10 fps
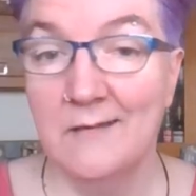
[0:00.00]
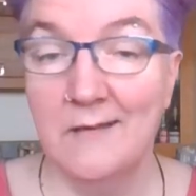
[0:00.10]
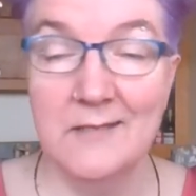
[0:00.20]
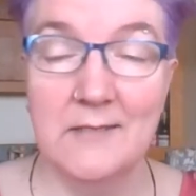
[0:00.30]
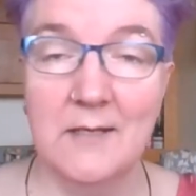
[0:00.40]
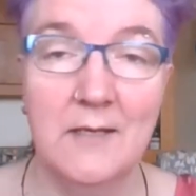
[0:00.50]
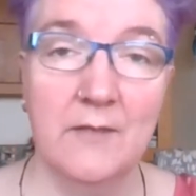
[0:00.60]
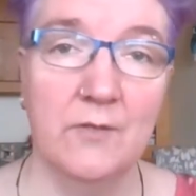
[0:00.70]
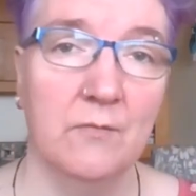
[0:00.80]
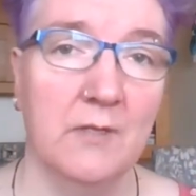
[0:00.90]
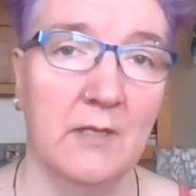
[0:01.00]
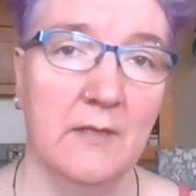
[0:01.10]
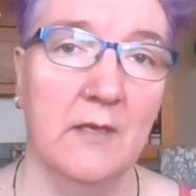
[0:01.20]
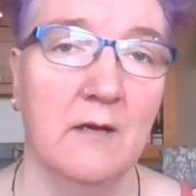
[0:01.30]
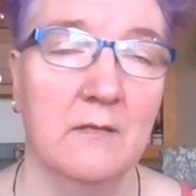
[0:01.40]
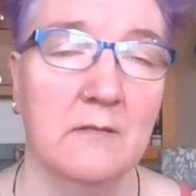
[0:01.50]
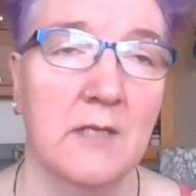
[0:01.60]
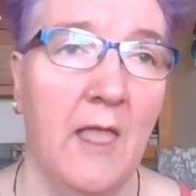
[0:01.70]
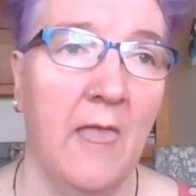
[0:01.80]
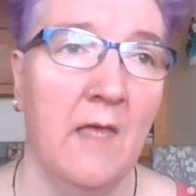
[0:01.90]
nicely like they do with other yarns.
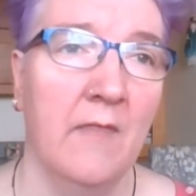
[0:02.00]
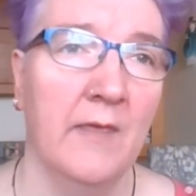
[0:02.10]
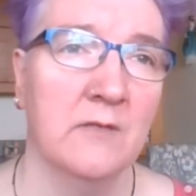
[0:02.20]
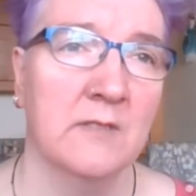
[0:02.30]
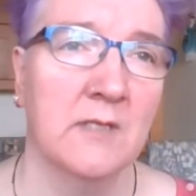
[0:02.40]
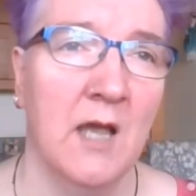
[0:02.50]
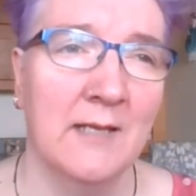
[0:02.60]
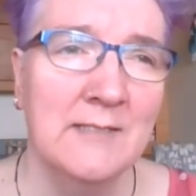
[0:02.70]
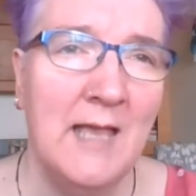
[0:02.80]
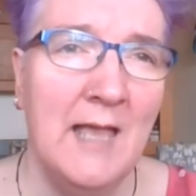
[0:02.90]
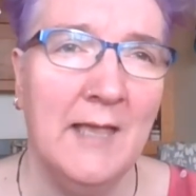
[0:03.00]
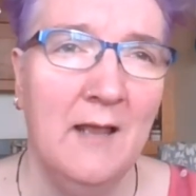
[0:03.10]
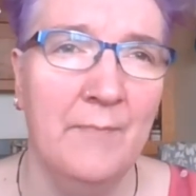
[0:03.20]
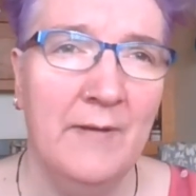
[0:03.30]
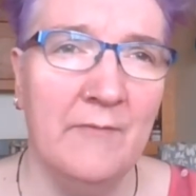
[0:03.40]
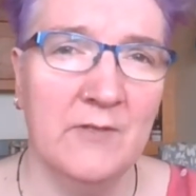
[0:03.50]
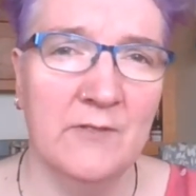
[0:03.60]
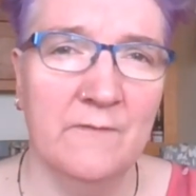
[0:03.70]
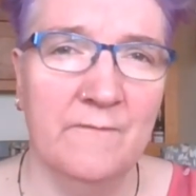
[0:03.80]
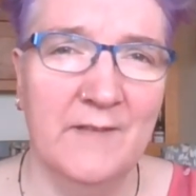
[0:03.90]
They just kind of tangle up, and every
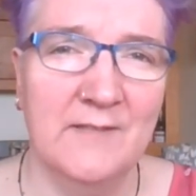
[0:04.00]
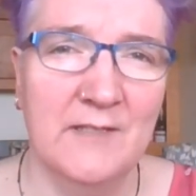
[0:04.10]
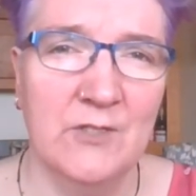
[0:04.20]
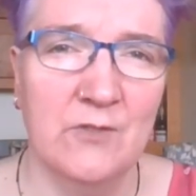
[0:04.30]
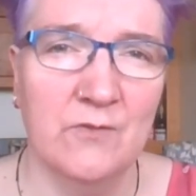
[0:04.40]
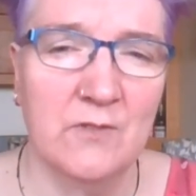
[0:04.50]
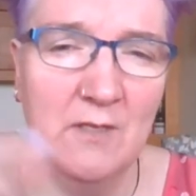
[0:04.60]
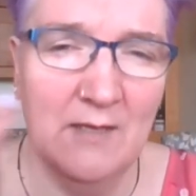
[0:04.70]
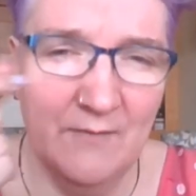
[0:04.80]
sort of 5th stitch or so you have